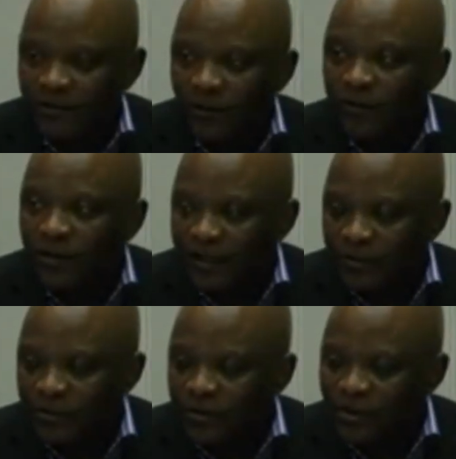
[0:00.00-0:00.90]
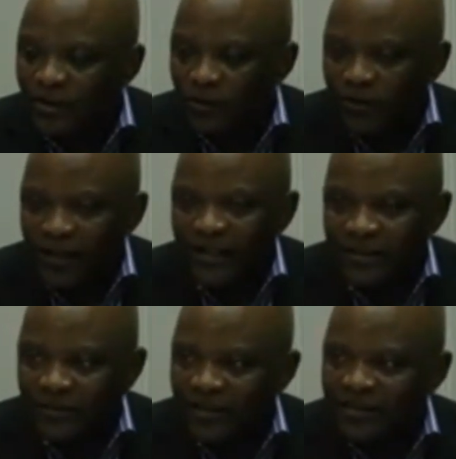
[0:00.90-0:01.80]
we're using online
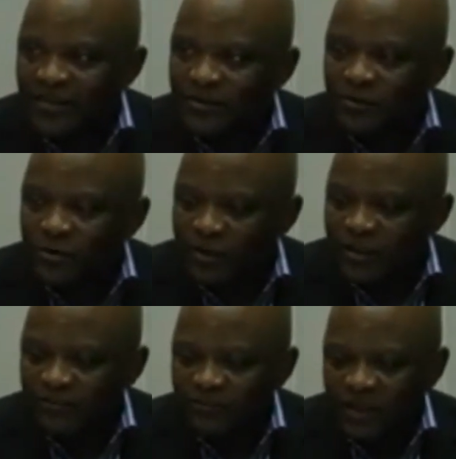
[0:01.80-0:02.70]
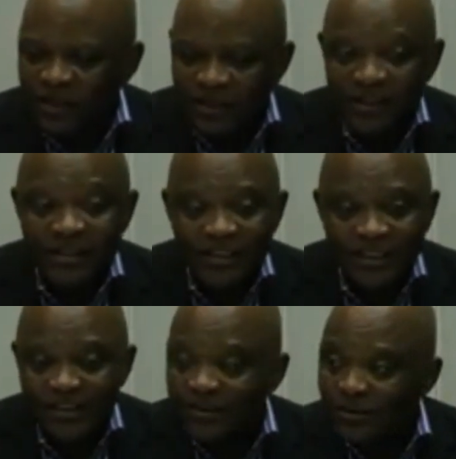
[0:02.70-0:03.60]
devices to train
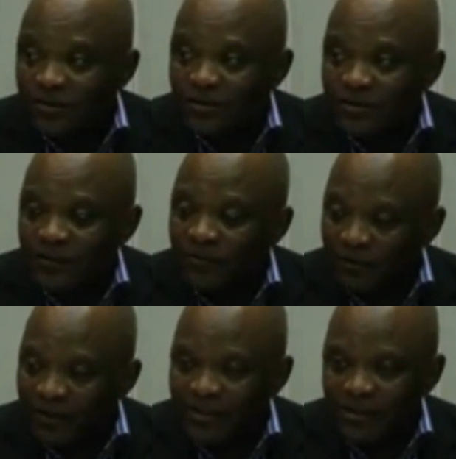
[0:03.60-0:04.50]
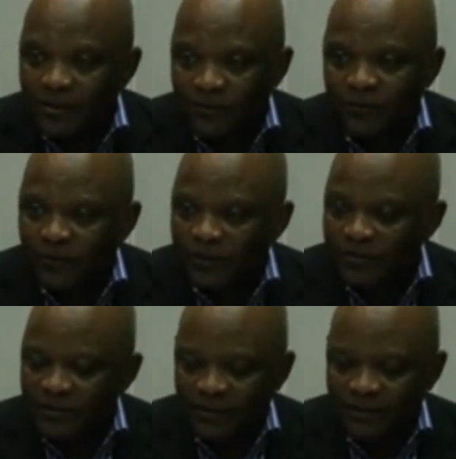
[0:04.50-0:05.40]
clinicians on a variety of
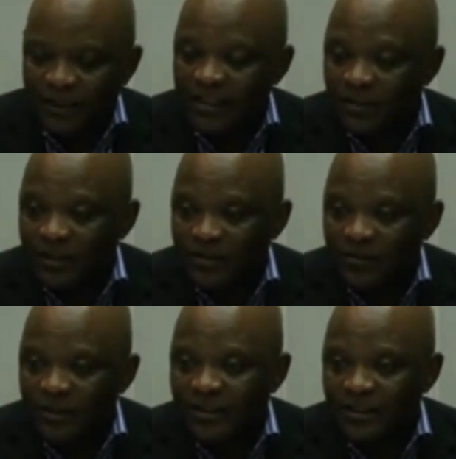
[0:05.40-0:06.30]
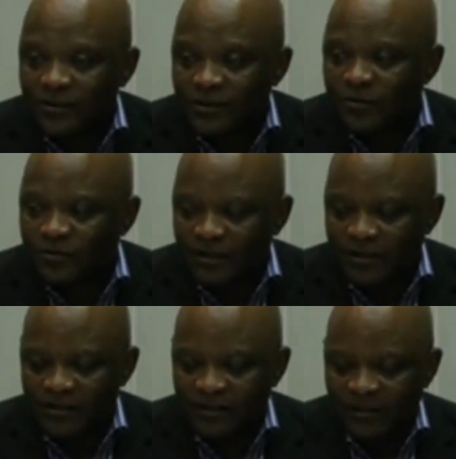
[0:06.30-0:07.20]
aspects related to
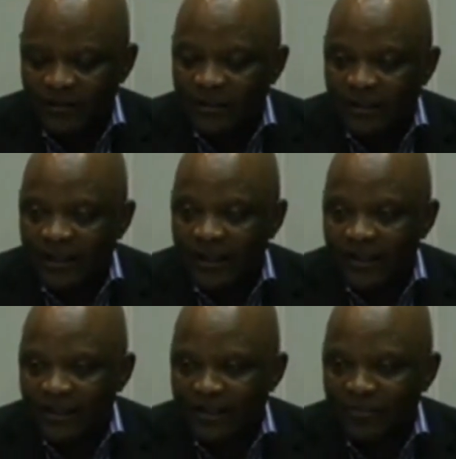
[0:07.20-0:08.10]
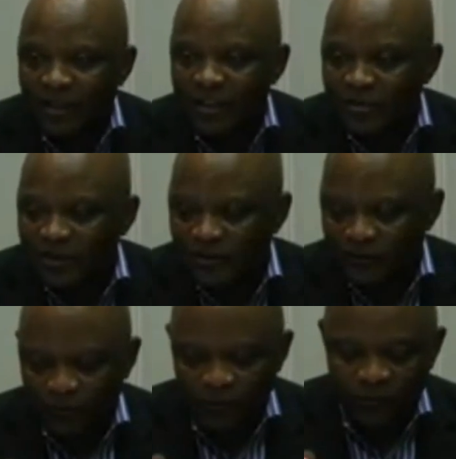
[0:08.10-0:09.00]
the care and management
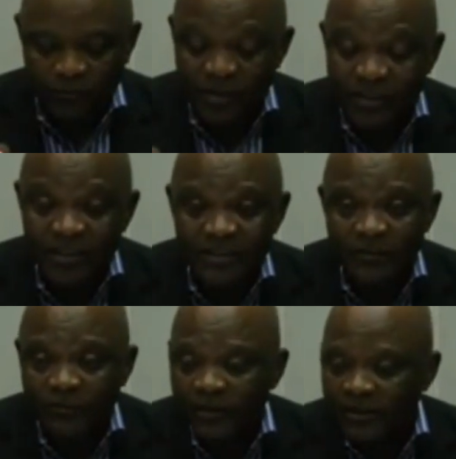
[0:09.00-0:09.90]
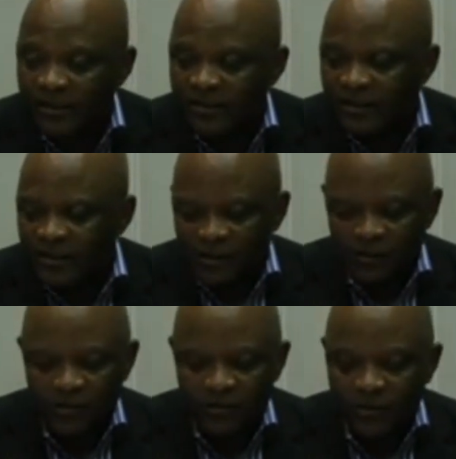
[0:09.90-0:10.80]
of patients infected
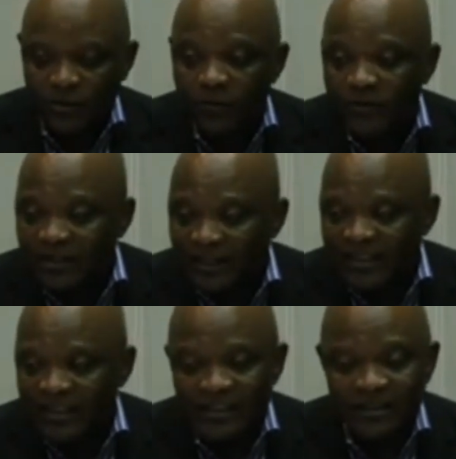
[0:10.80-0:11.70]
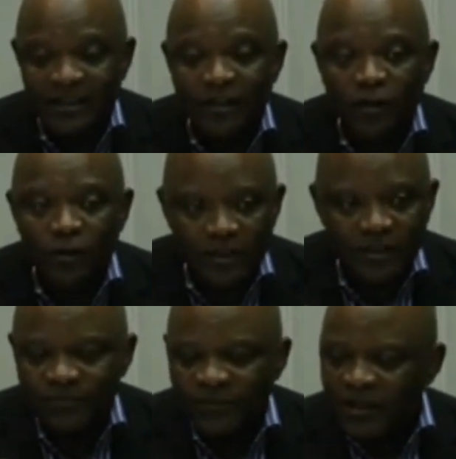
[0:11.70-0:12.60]
with COVID-19,
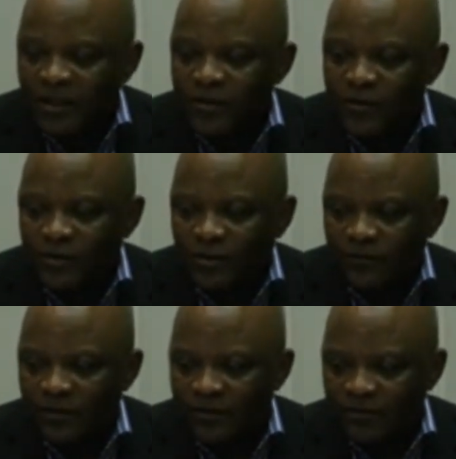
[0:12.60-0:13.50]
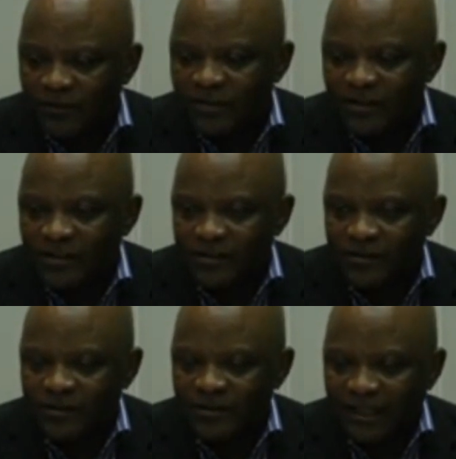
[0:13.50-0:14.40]
including use of
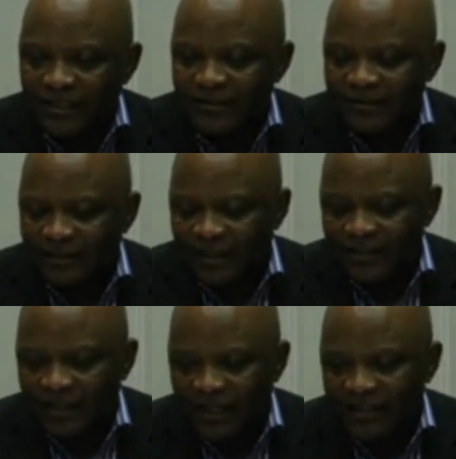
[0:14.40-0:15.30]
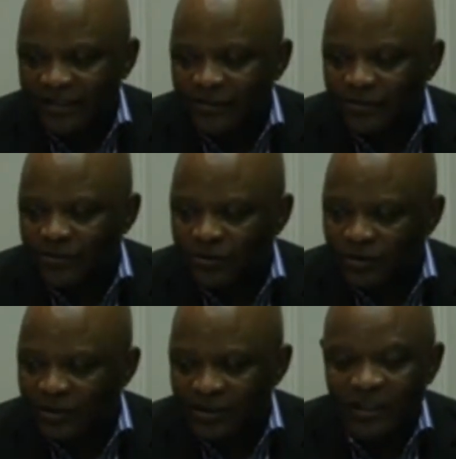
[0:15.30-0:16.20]
ventilators and ICU
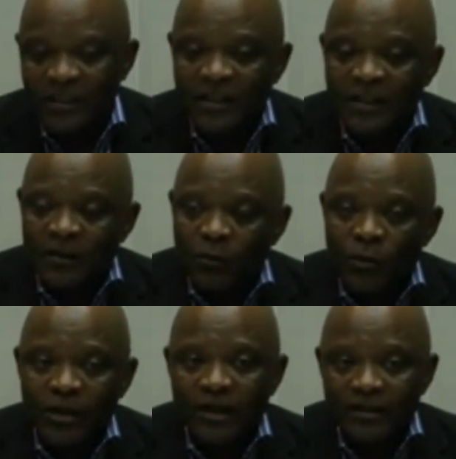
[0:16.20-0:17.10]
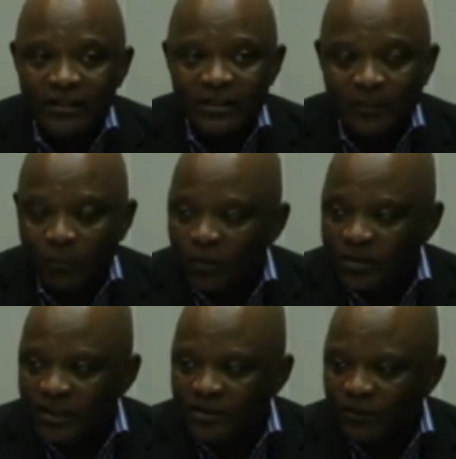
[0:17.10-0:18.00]
units. We are in the
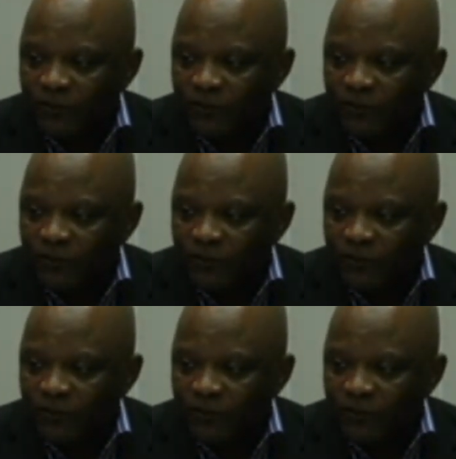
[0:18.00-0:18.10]
process of